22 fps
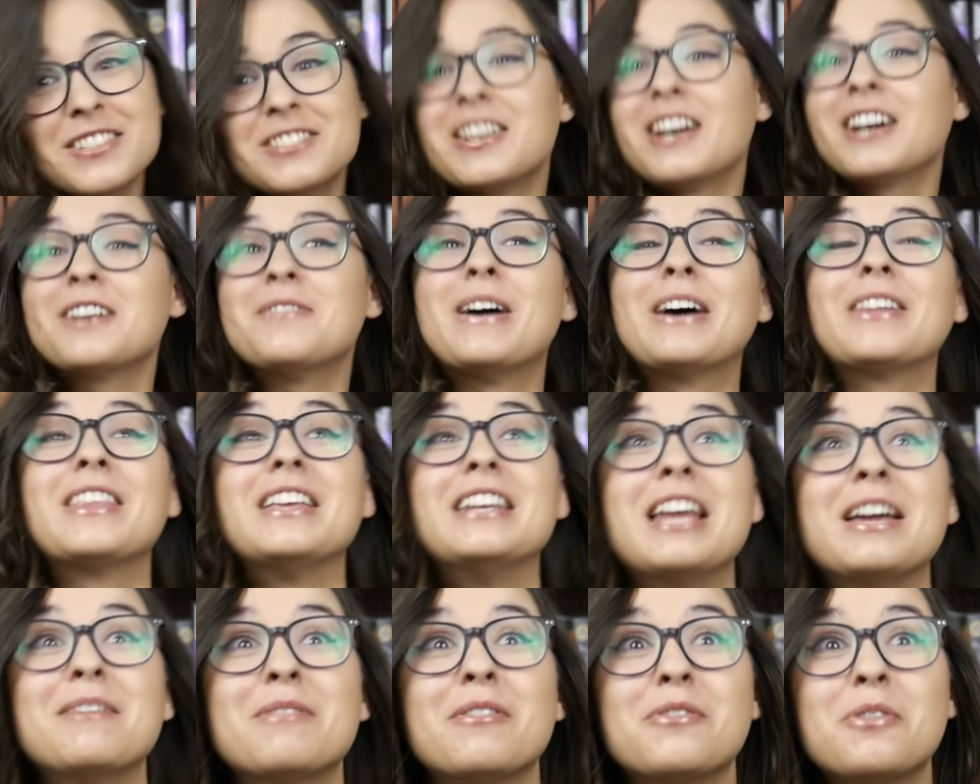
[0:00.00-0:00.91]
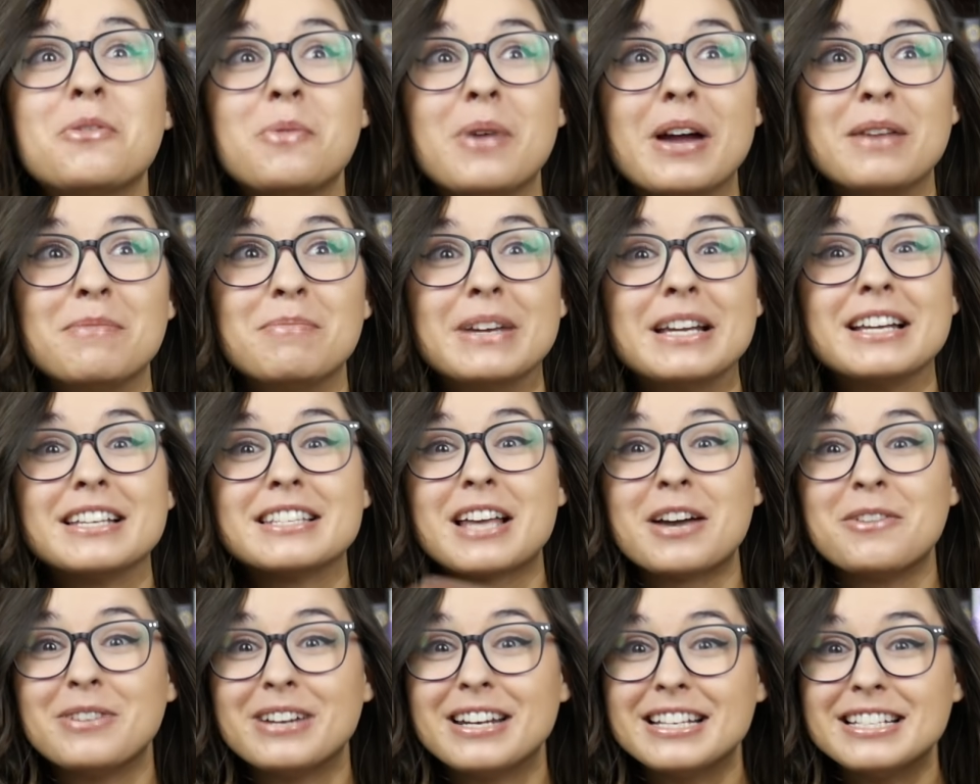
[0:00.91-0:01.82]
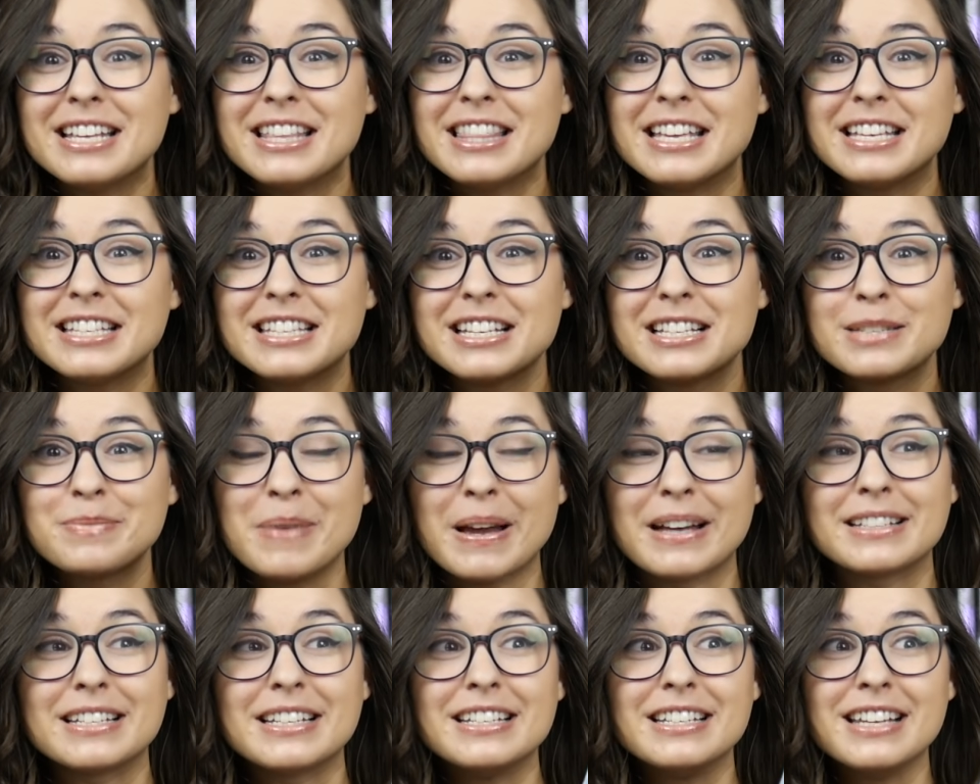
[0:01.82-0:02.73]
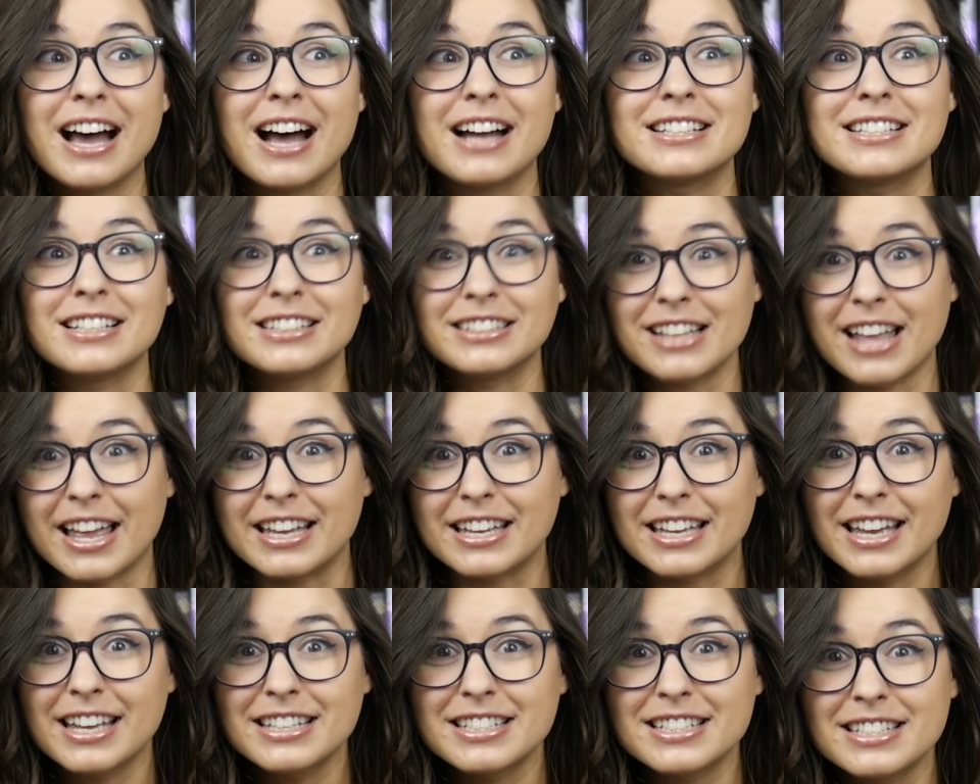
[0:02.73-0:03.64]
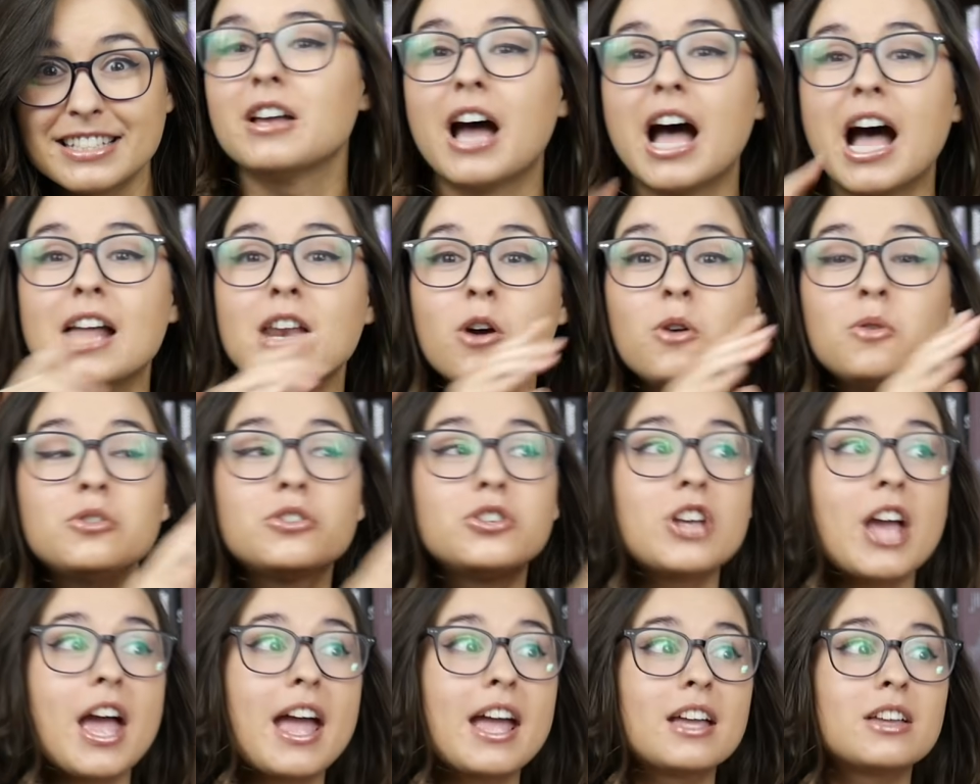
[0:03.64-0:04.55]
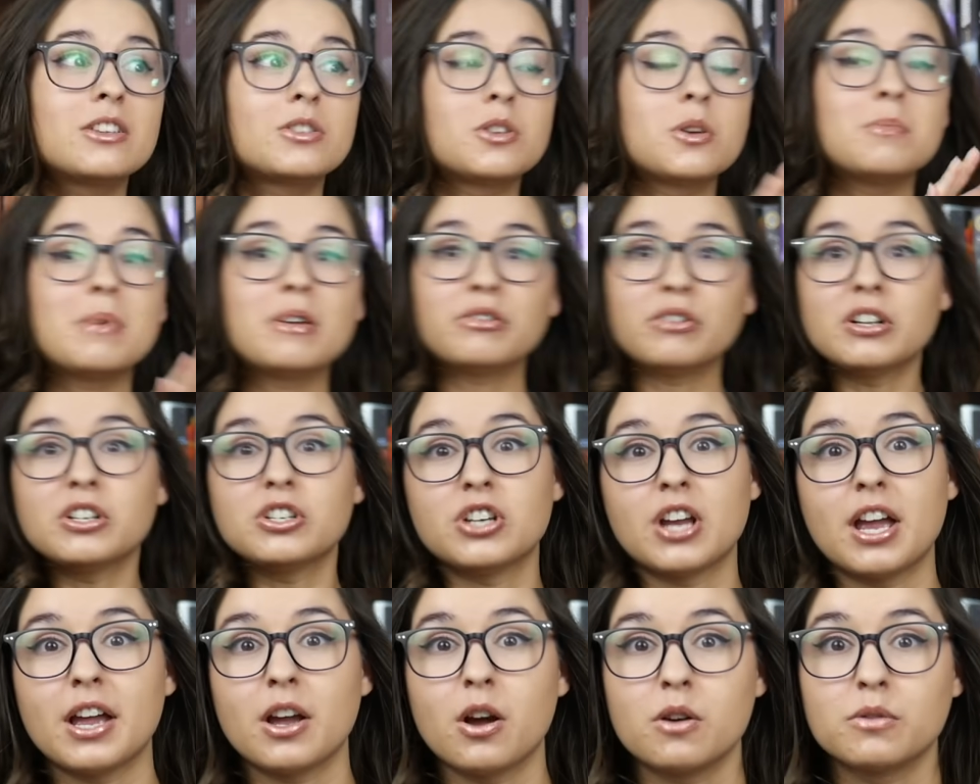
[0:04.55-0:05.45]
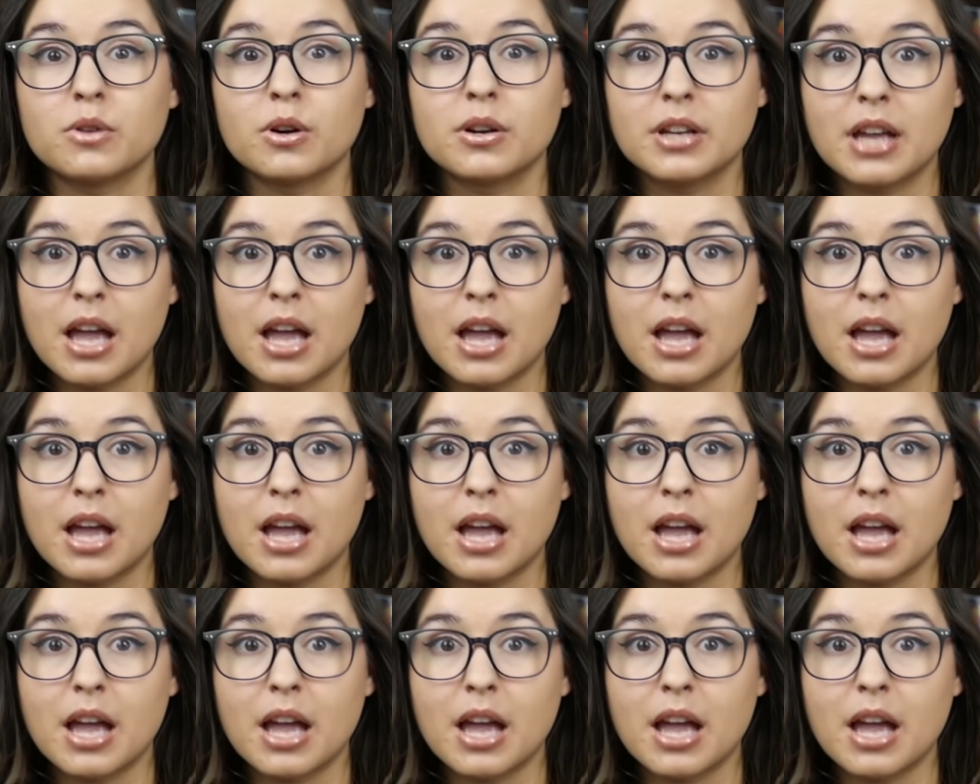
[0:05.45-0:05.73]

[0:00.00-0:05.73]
talk about The Name of the Wind because I went into this expecting not to like it. I know Jay, so my friend Jay over on